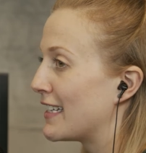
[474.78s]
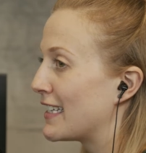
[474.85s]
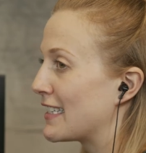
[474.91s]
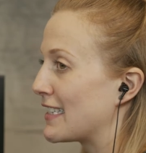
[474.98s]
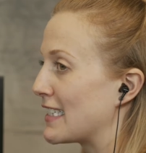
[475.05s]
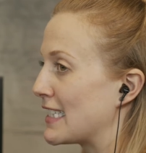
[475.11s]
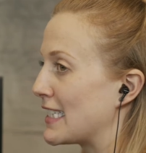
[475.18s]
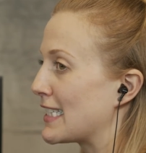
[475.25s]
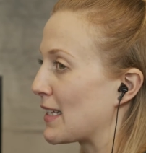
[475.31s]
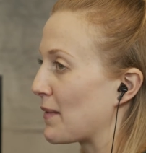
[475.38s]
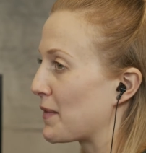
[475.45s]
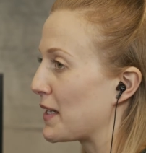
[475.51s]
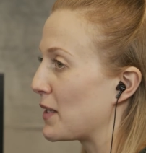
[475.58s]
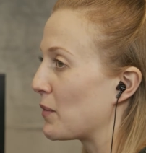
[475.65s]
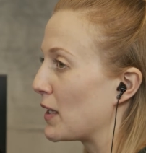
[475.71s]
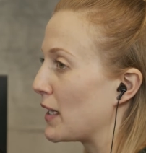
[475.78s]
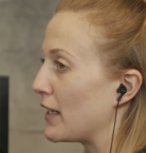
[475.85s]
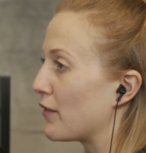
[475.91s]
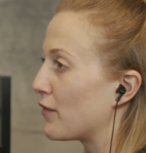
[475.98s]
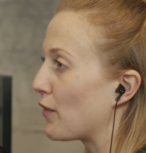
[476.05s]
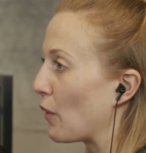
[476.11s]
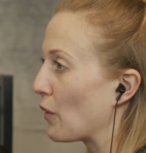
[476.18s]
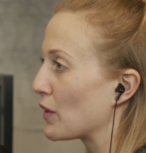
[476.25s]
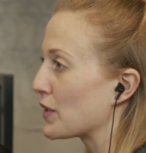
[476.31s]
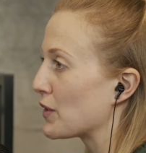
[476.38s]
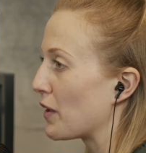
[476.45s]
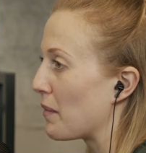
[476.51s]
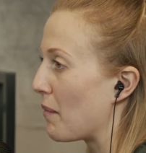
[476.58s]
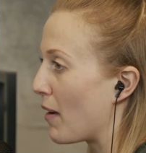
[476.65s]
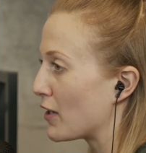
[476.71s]
this is something we focus
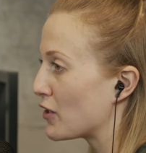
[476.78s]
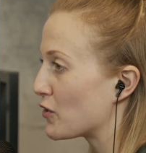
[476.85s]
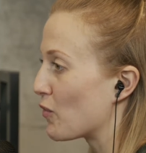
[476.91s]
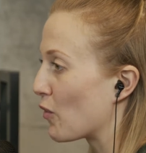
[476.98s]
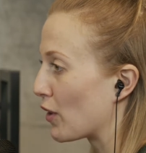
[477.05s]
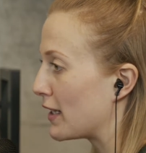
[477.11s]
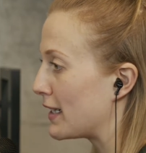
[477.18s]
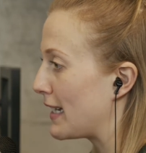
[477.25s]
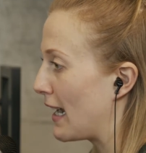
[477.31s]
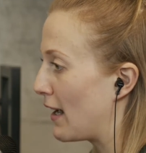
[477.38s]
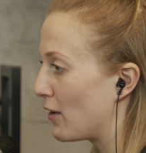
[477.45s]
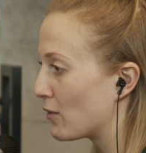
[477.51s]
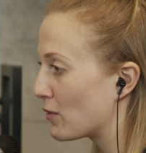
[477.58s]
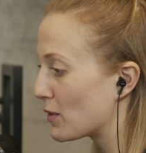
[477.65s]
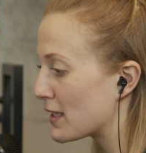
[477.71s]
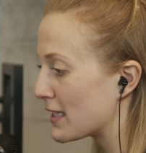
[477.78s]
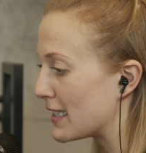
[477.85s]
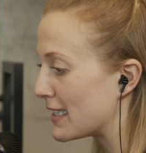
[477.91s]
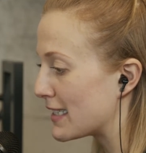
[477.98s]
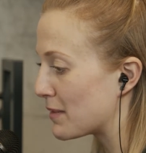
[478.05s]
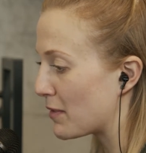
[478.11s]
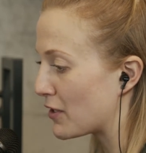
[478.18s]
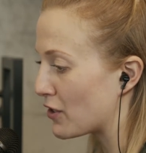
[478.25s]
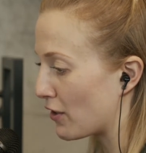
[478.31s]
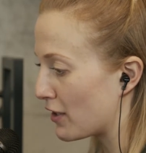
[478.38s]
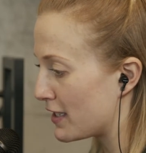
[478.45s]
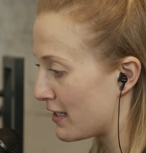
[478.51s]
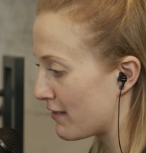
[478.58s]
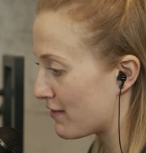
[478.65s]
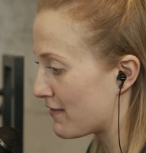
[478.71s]
on much more now, since the
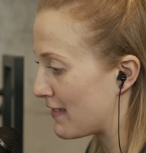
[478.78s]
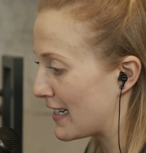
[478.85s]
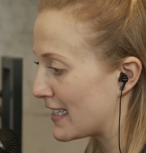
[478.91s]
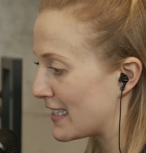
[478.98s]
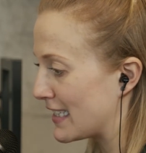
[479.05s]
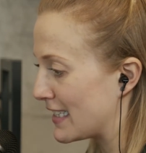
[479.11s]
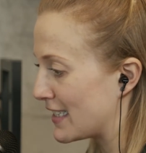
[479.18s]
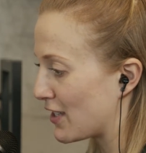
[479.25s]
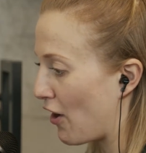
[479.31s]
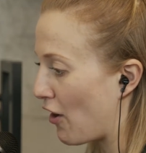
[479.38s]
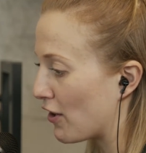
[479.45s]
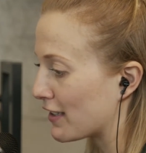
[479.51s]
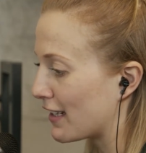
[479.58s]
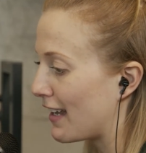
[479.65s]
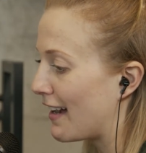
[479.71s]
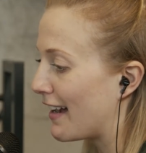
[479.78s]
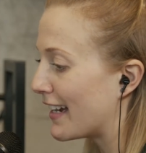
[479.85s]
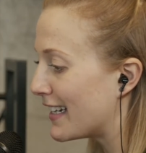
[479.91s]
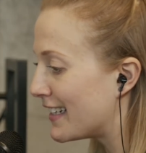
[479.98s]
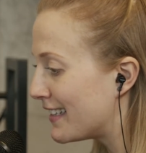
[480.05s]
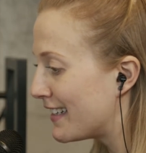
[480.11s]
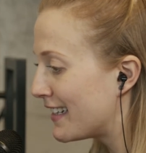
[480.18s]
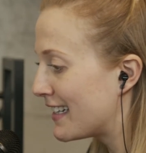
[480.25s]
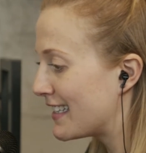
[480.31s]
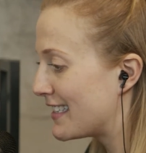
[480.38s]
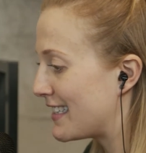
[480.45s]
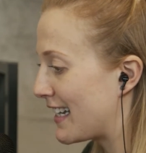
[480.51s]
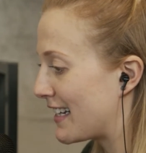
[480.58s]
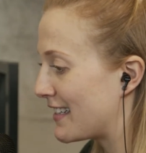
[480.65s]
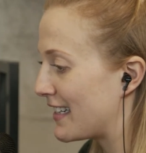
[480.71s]
majority of events is online
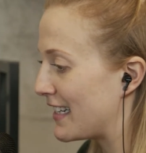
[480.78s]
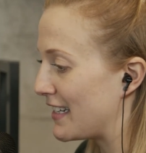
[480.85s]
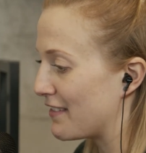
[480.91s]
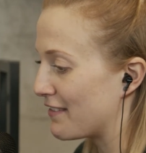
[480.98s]
than in a